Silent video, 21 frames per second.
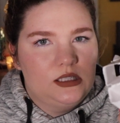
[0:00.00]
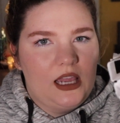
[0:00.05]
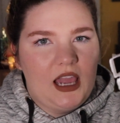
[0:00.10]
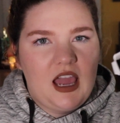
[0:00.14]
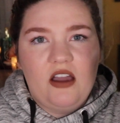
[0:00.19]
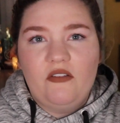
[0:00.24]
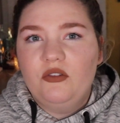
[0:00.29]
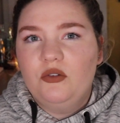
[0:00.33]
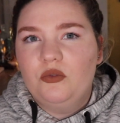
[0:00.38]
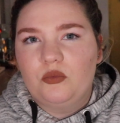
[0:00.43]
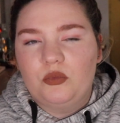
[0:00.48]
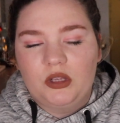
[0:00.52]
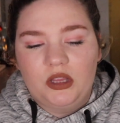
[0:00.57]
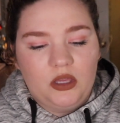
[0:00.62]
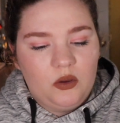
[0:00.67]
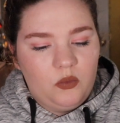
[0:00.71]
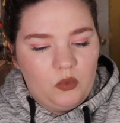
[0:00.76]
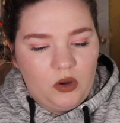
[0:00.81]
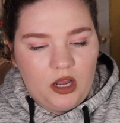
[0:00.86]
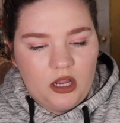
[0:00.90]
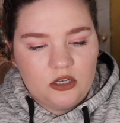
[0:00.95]
I haven't really
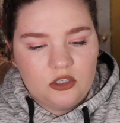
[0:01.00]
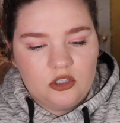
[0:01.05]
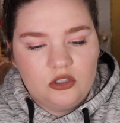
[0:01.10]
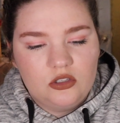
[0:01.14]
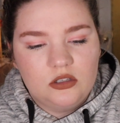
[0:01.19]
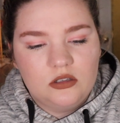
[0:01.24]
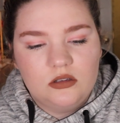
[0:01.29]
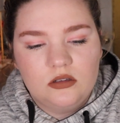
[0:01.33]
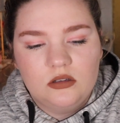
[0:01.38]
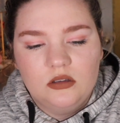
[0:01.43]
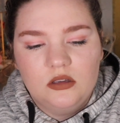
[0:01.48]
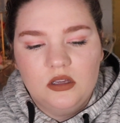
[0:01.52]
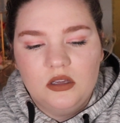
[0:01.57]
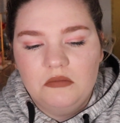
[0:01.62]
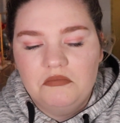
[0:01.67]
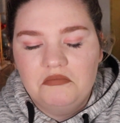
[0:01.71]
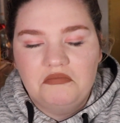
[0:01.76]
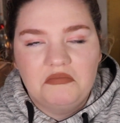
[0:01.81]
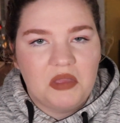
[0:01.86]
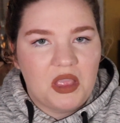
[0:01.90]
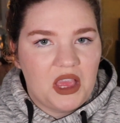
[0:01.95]
watched
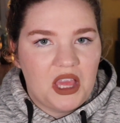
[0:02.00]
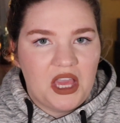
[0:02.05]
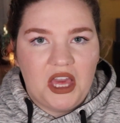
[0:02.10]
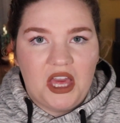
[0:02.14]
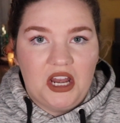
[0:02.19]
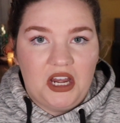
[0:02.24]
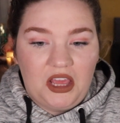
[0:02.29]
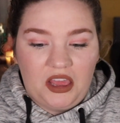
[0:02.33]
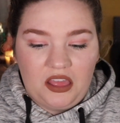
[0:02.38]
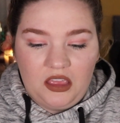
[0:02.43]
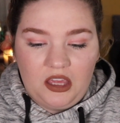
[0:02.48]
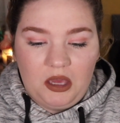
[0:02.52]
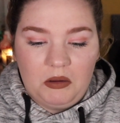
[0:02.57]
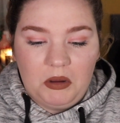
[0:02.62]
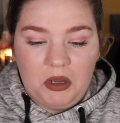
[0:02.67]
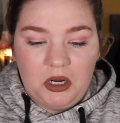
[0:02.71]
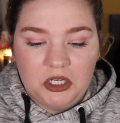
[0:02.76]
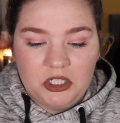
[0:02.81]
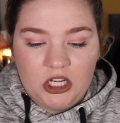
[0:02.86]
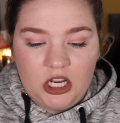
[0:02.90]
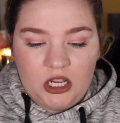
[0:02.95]
anything
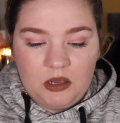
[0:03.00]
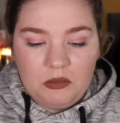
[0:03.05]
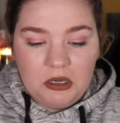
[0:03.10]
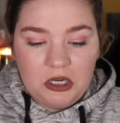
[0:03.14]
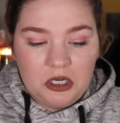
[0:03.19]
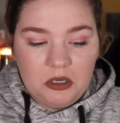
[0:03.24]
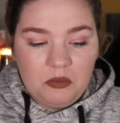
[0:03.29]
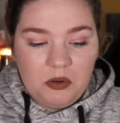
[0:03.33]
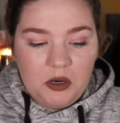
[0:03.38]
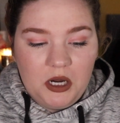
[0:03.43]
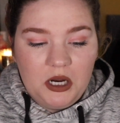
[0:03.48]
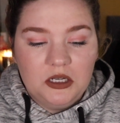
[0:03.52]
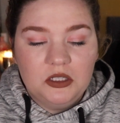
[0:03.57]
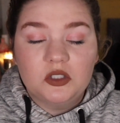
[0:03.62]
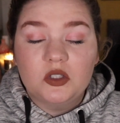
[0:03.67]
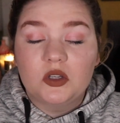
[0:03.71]
about her talking about her brand,